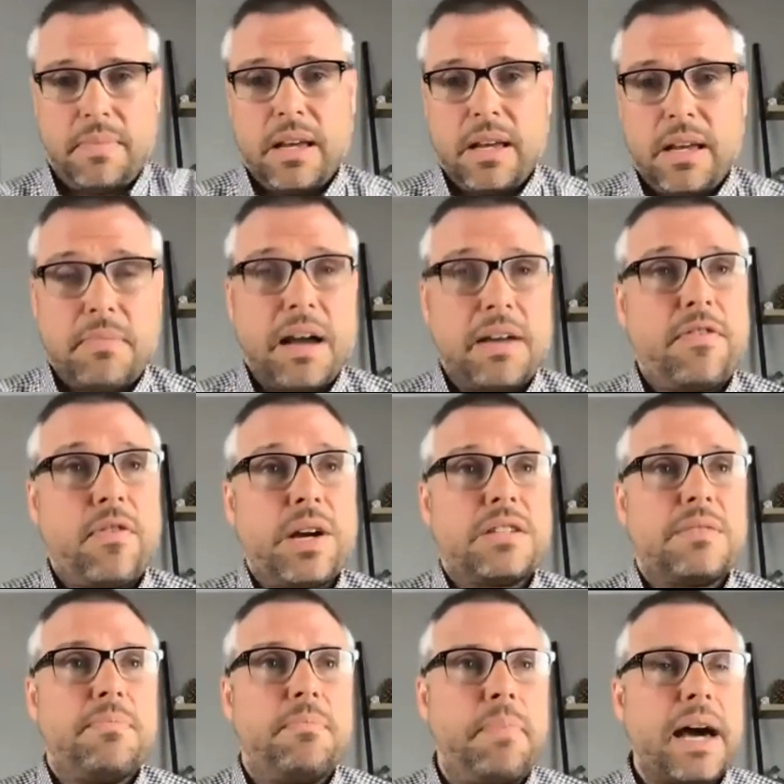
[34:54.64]
My voice
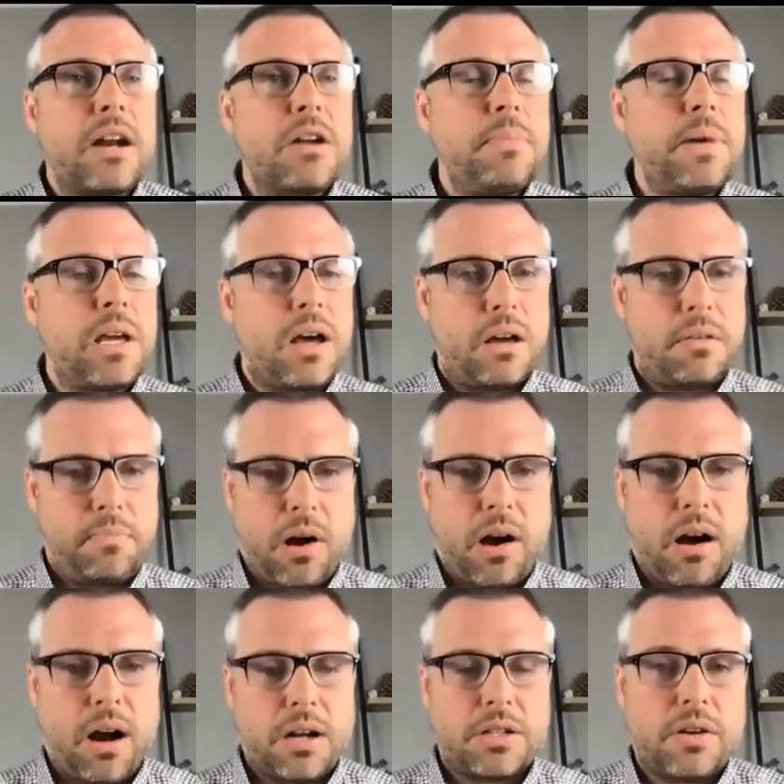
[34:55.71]
better be on
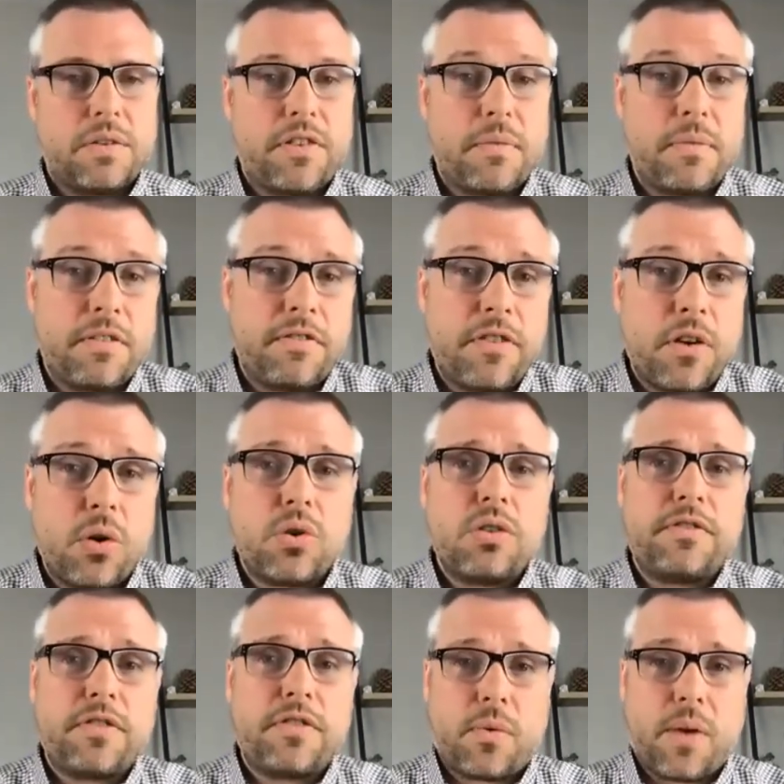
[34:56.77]
par. So from a vocal
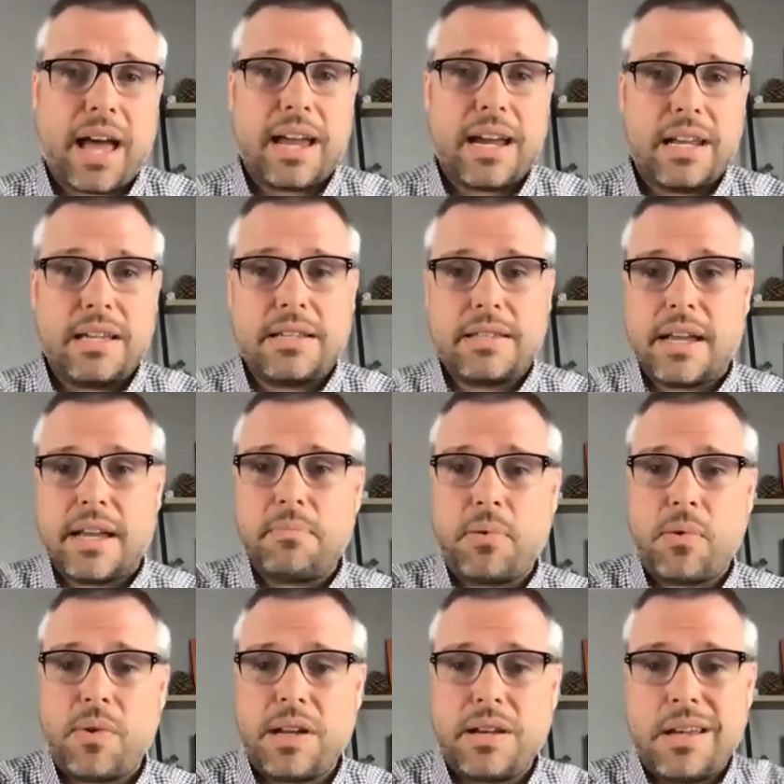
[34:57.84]
variety
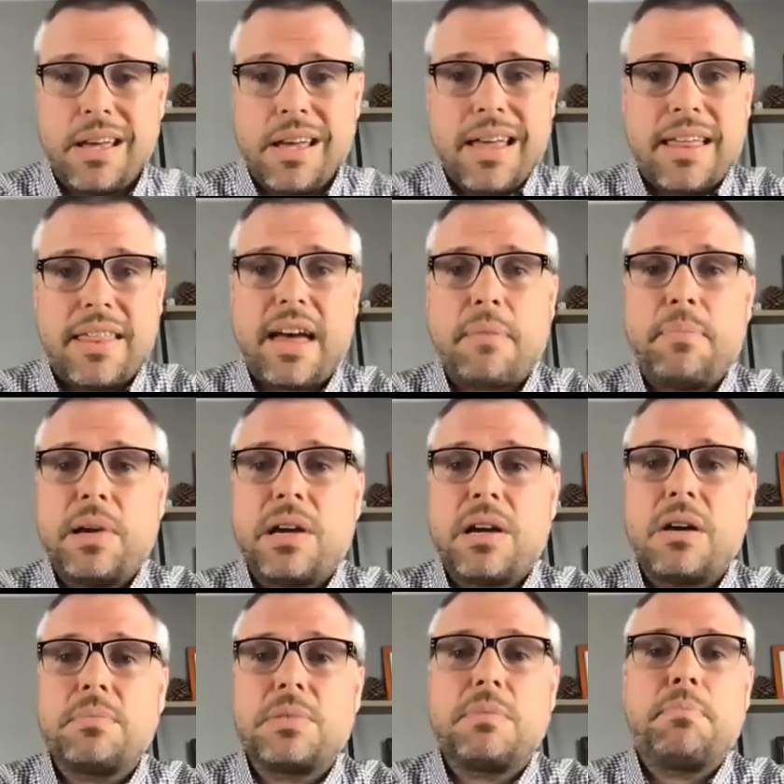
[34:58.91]
standpoint, that
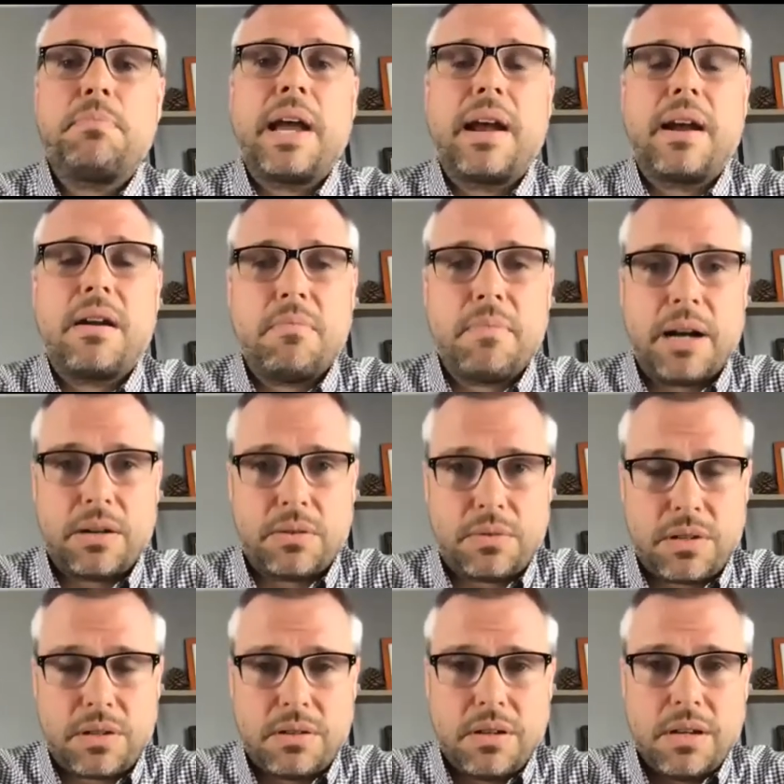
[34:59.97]
becomes paramount.
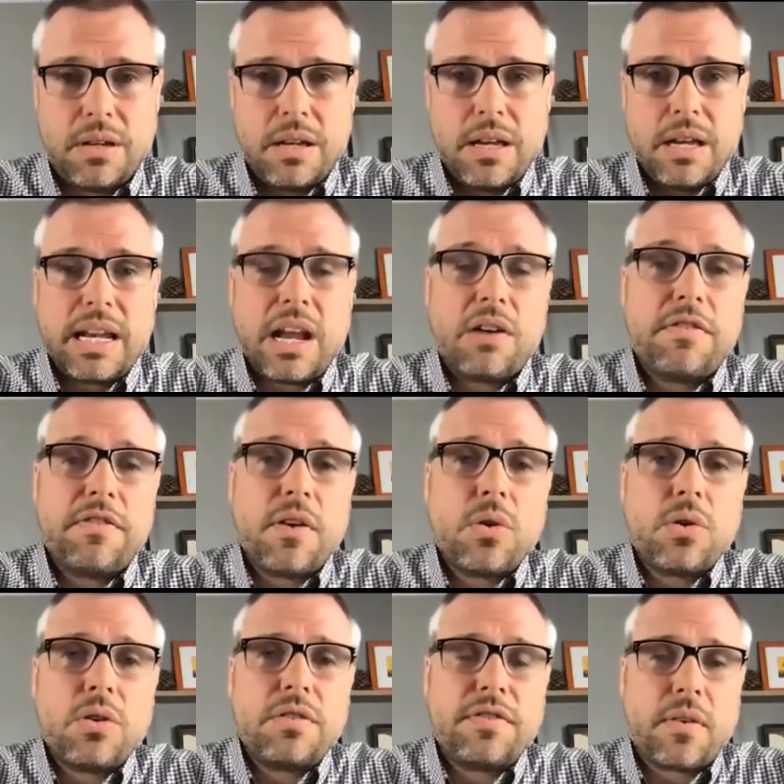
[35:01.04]
Now,
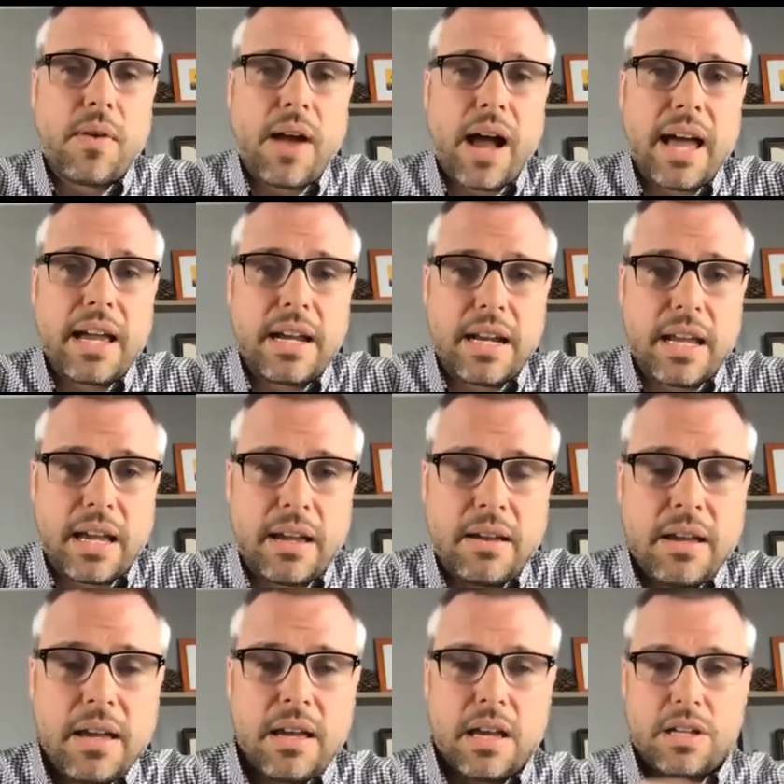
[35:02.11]
vocal variety
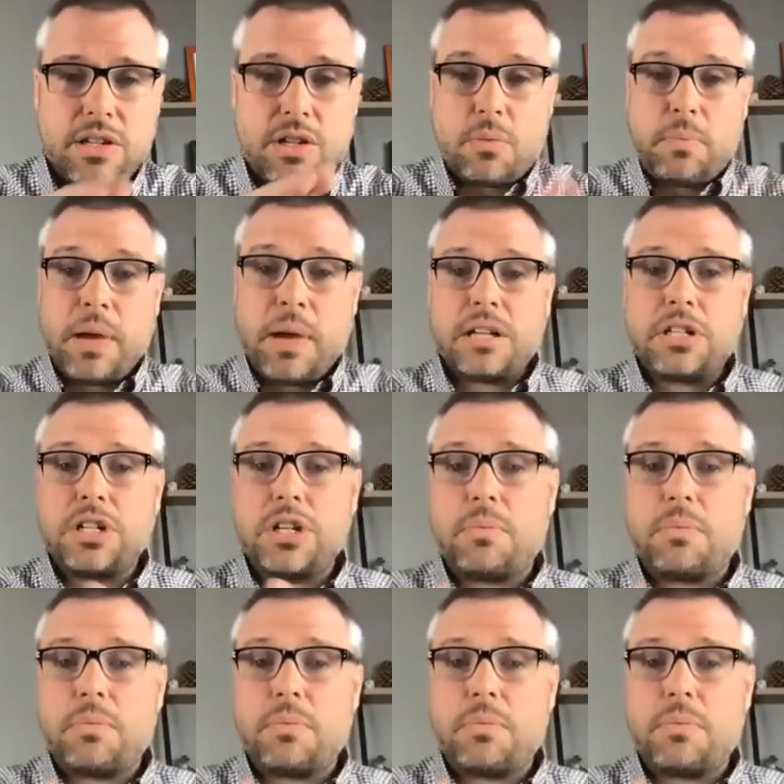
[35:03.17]
is your pitch, your